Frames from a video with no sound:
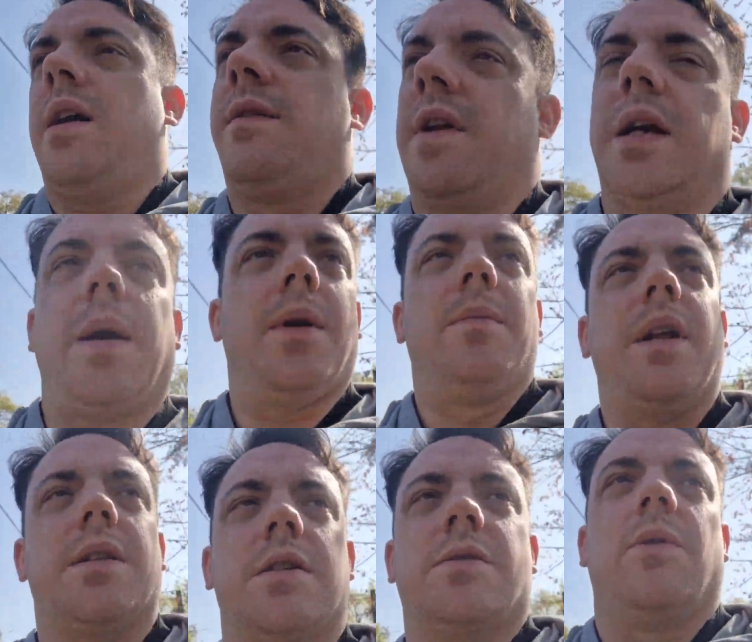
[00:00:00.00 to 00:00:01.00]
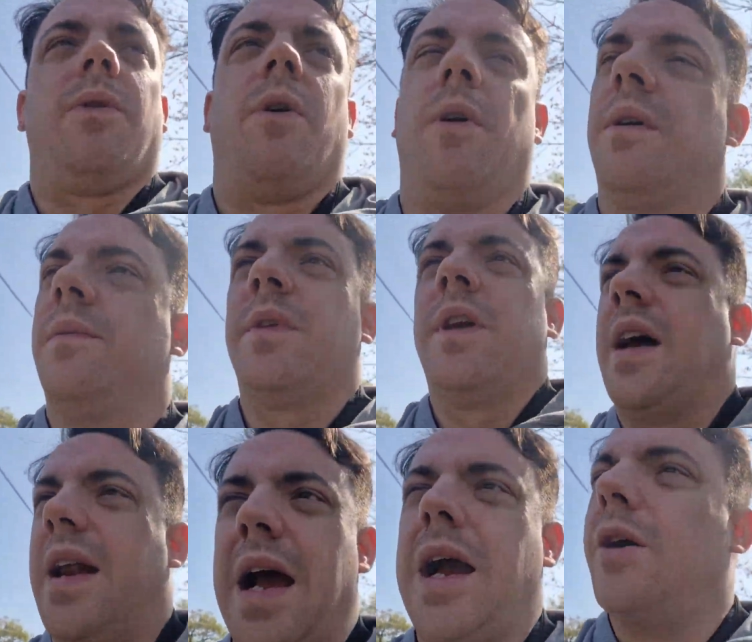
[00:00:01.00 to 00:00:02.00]
And about a couple of minutes, or
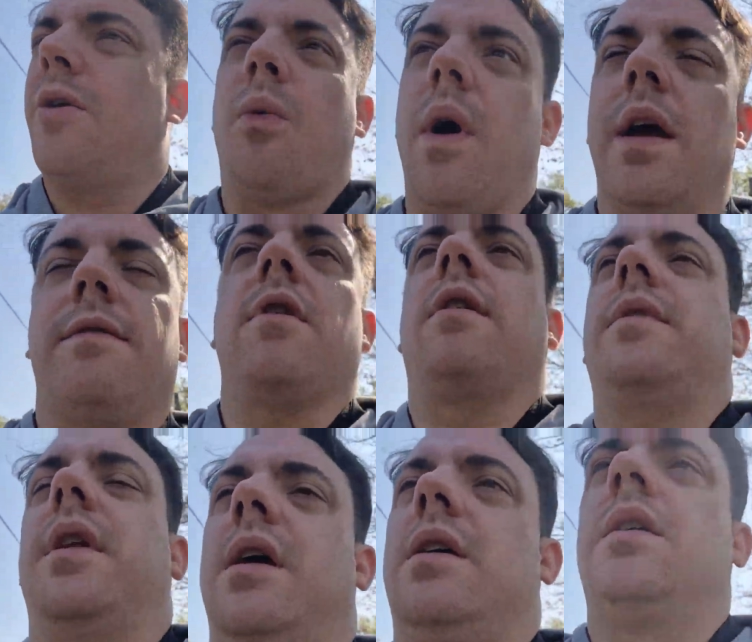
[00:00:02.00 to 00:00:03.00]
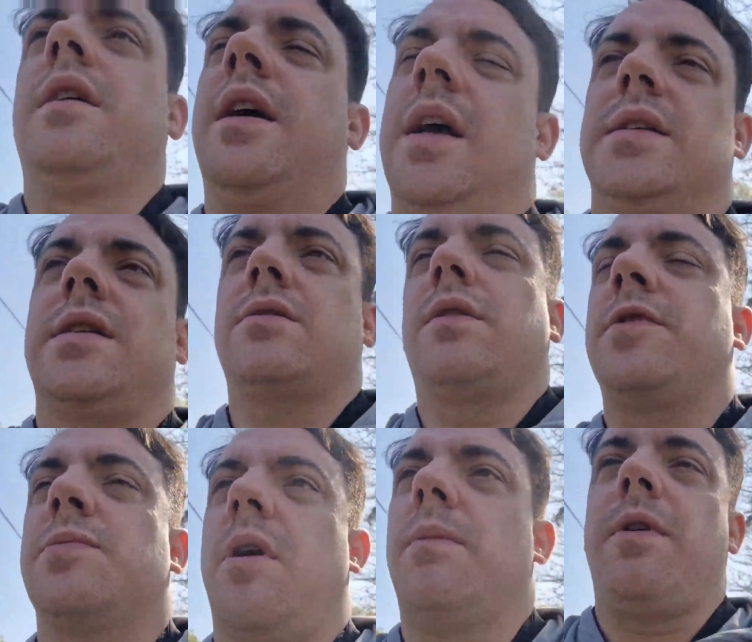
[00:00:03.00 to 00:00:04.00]
an hour, or whatever after that, takes off
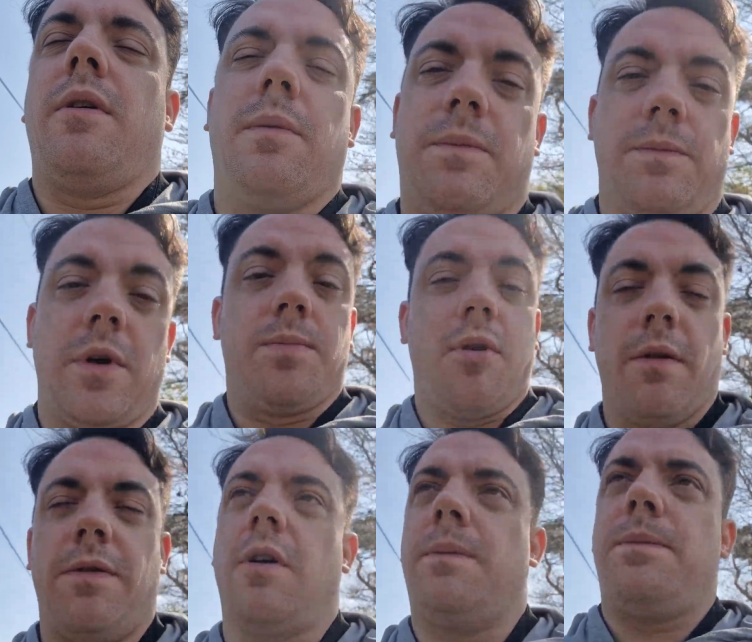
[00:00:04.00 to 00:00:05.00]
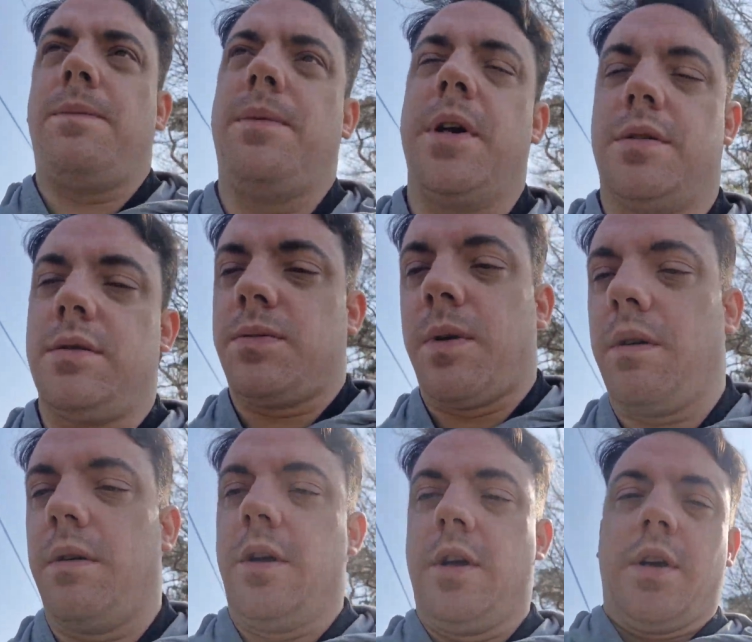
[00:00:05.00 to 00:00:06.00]
his profile picture as
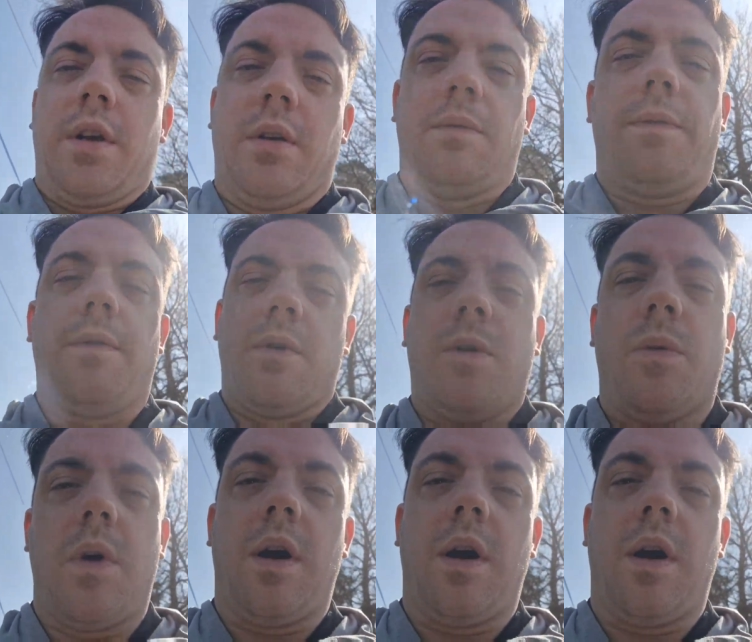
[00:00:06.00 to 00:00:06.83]
well, through